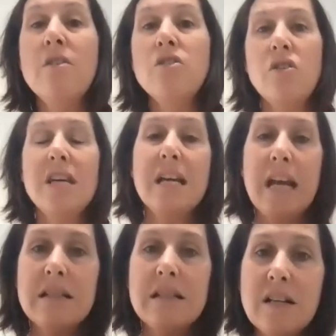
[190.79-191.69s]
So he
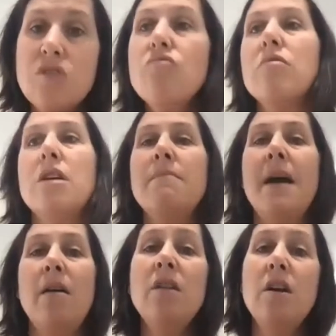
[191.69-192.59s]
connected us through
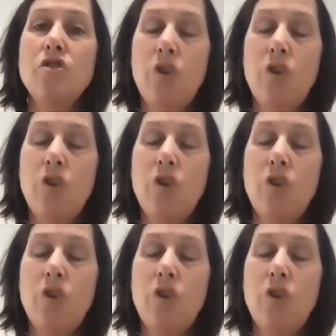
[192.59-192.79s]
email.